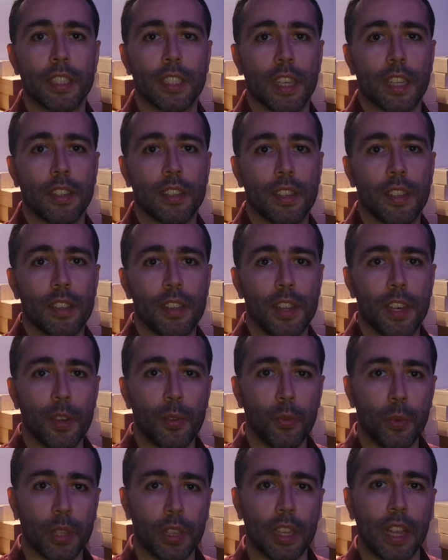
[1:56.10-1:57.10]
that they
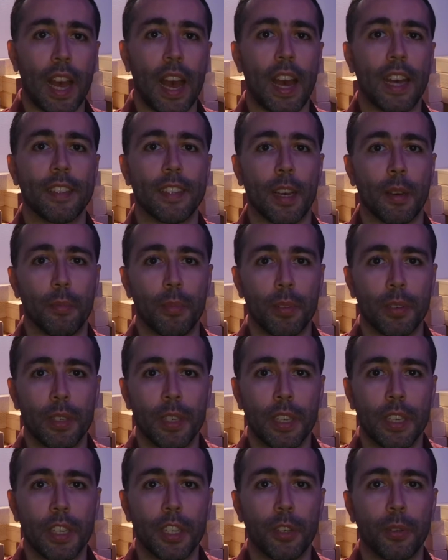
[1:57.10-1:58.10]
will add up,
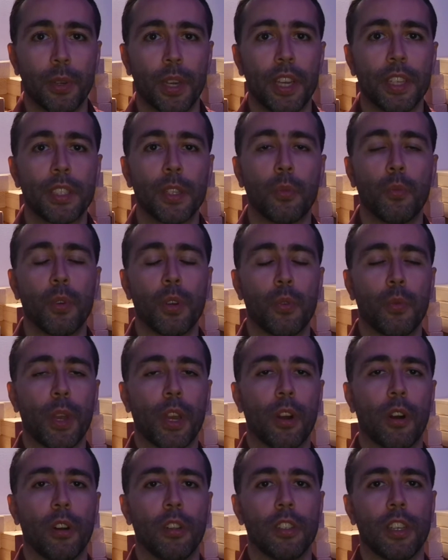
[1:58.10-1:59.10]
creating what we
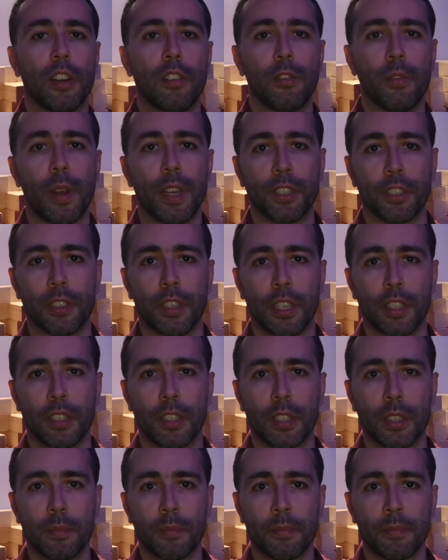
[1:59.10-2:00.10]
call a
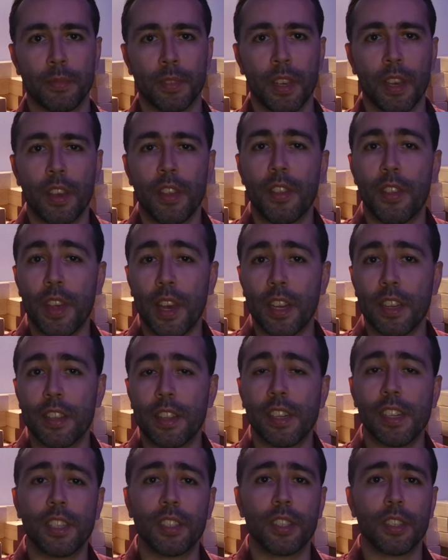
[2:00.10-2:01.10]
resonance. Then
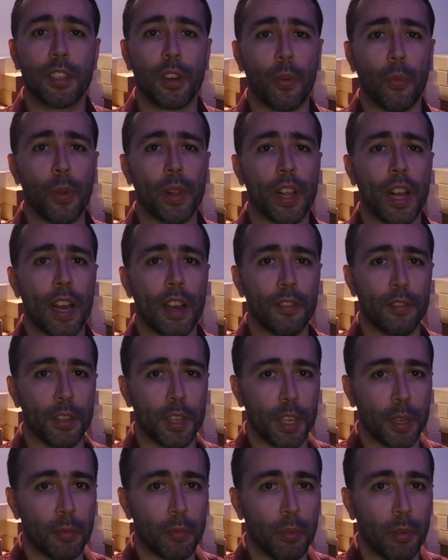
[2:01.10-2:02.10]
the listener will have
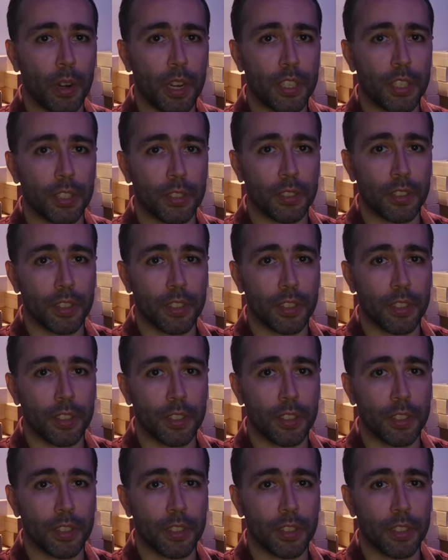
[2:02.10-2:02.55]
the impression